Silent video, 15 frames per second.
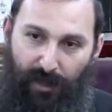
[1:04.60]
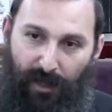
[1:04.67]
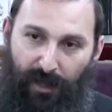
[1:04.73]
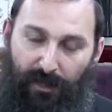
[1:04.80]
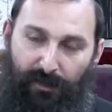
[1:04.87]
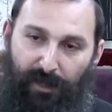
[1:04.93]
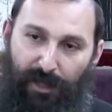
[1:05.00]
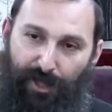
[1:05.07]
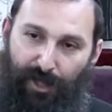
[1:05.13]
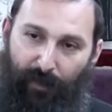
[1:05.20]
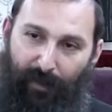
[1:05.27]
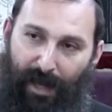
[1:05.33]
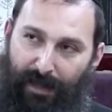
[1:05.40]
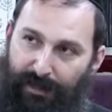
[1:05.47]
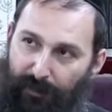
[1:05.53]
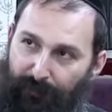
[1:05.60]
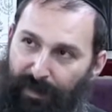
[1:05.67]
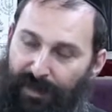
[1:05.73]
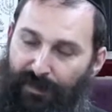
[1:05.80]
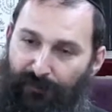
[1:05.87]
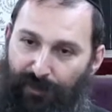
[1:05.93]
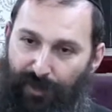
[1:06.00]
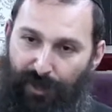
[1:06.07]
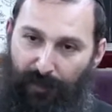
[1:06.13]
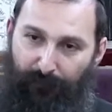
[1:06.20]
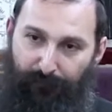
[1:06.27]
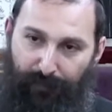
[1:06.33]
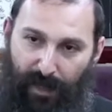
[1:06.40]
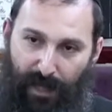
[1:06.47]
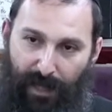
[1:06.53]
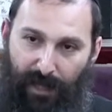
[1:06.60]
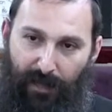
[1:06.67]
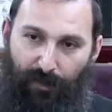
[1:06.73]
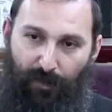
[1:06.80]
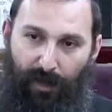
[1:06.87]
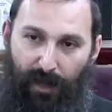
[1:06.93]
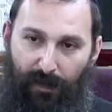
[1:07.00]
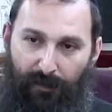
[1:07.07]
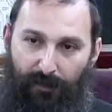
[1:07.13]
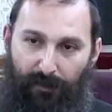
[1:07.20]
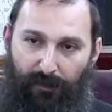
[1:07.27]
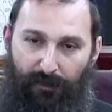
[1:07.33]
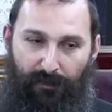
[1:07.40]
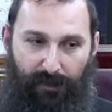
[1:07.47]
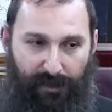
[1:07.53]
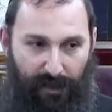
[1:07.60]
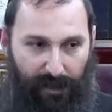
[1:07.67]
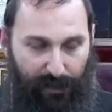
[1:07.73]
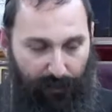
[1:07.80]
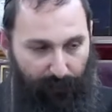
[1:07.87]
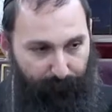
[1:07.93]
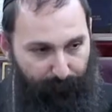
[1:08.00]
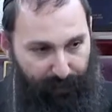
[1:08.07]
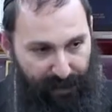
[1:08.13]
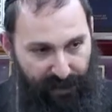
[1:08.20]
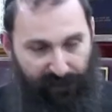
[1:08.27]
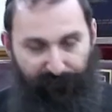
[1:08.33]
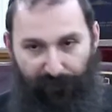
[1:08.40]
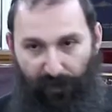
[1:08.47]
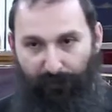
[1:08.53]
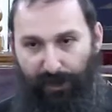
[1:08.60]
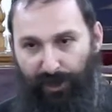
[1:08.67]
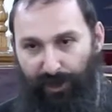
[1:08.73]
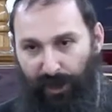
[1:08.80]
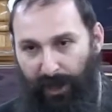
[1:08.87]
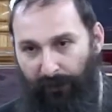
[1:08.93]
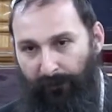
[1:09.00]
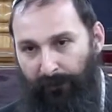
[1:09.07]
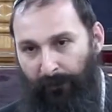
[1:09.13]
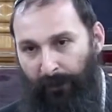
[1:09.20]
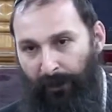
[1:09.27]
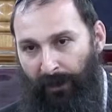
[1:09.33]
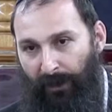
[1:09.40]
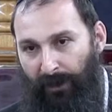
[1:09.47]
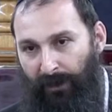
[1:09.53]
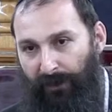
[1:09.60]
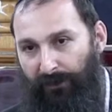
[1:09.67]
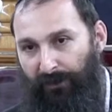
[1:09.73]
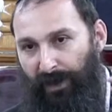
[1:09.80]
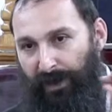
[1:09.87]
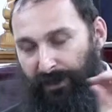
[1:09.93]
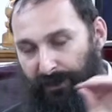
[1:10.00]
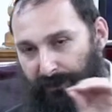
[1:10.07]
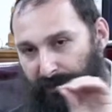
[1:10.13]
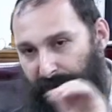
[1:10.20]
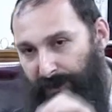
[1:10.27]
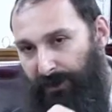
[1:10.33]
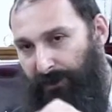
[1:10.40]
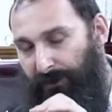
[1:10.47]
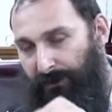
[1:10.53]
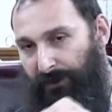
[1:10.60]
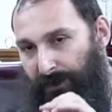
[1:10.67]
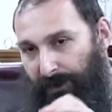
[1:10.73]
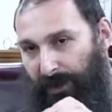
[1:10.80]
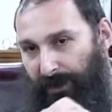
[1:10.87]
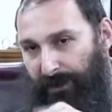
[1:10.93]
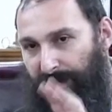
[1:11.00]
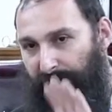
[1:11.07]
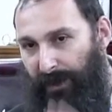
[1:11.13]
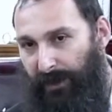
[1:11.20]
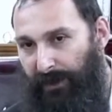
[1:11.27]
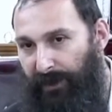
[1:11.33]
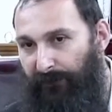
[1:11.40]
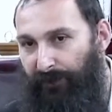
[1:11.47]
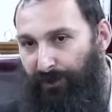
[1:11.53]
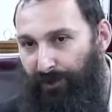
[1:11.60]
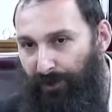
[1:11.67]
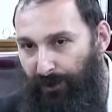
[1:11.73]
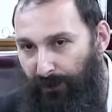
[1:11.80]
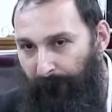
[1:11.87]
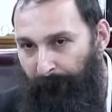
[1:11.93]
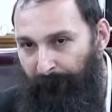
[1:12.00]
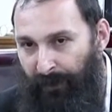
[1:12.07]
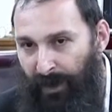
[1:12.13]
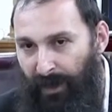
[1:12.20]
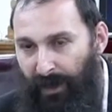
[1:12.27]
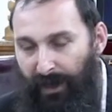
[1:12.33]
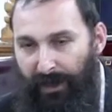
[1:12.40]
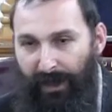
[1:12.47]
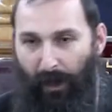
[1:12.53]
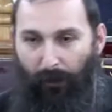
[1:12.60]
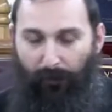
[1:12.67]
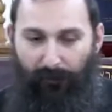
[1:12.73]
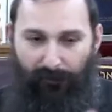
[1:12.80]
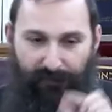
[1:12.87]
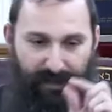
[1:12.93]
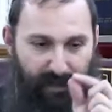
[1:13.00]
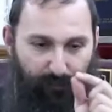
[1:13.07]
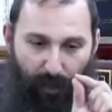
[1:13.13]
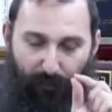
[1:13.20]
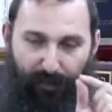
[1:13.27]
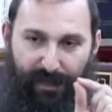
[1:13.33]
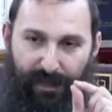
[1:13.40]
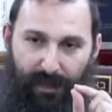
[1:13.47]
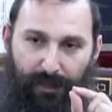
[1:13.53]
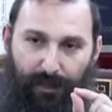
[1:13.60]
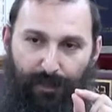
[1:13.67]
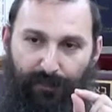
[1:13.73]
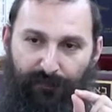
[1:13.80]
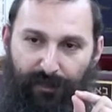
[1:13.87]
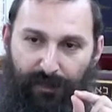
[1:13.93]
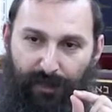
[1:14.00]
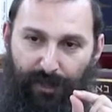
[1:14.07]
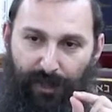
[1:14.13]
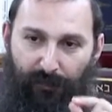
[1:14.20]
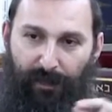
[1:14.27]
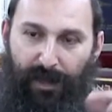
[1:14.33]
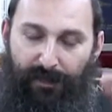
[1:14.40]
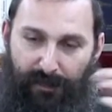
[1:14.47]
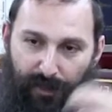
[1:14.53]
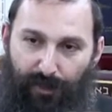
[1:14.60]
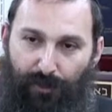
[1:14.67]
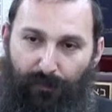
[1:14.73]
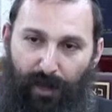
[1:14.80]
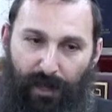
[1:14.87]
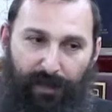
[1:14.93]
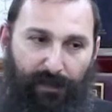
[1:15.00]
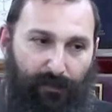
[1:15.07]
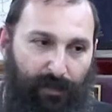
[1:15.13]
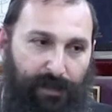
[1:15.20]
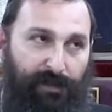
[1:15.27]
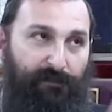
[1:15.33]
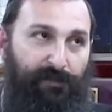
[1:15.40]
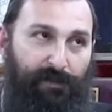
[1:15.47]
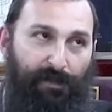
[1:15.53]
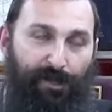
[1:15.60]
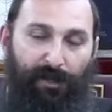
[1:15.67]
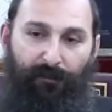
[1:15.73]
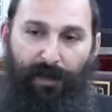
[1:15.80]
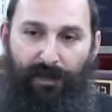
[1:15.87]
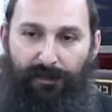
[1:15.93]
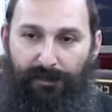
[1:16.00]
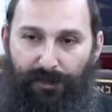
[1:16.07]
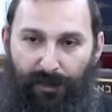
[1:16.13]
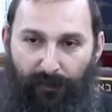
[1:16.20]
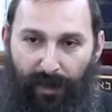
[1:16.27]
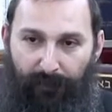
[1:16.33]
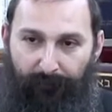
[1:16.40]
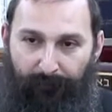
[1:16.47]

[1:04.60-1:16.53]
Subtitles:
The neshama is a piece of Hashem, chelek eloka. It's a little piece from Hashem that is given to you. Now, a small percentage of the neshama is in your body, the rest of the neshama is in Shamayim.